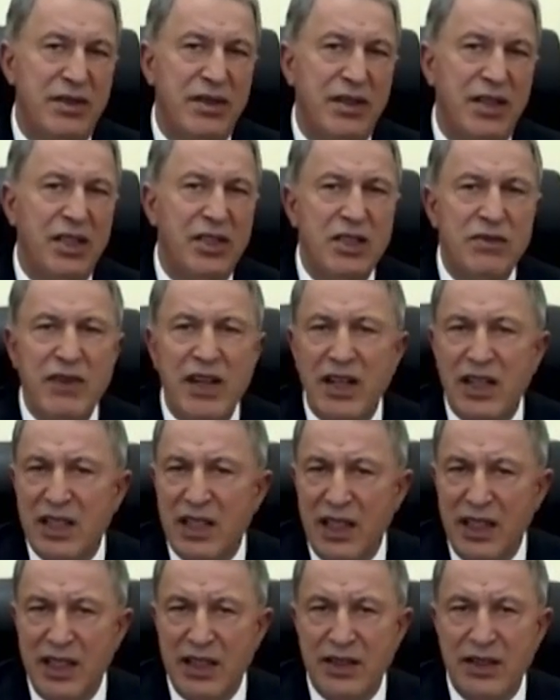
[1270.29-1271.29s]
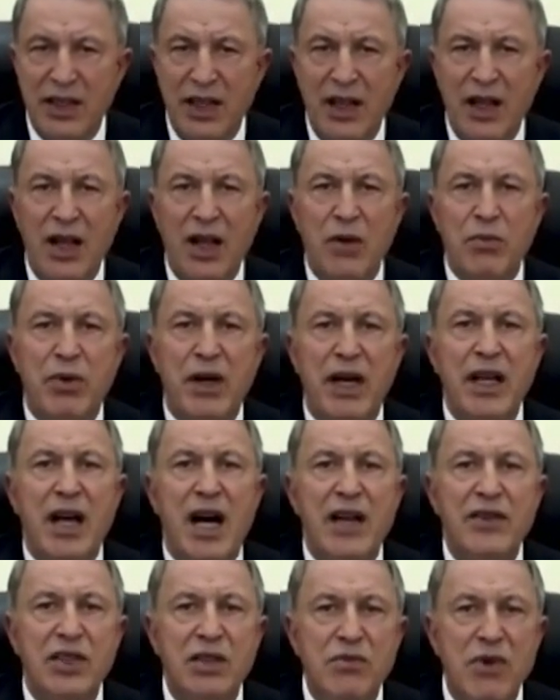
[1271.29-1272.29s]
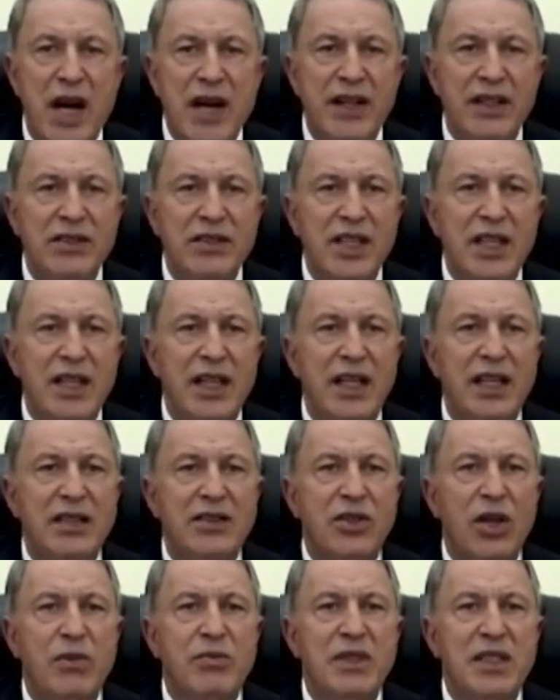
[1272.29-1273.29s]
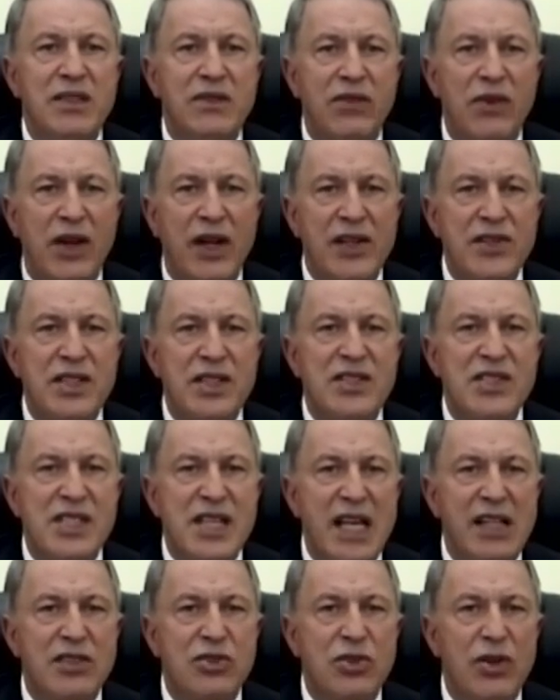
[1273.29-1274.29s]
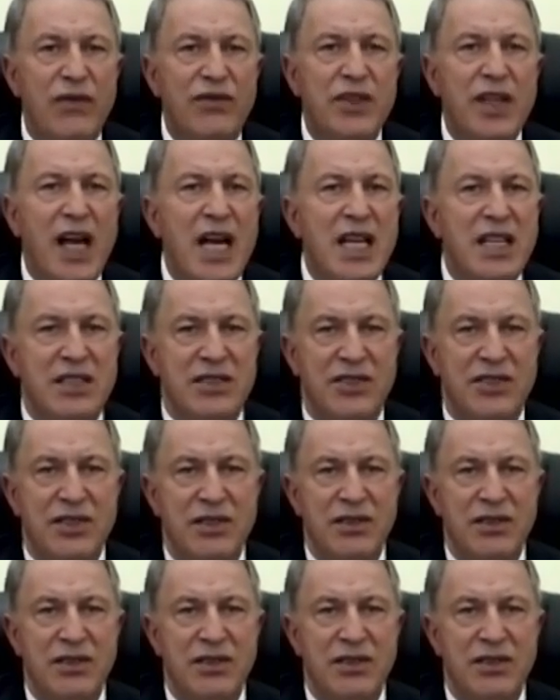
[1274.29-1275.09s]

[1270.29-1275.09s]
It is very clear by undermining the demilitarized status of the islands.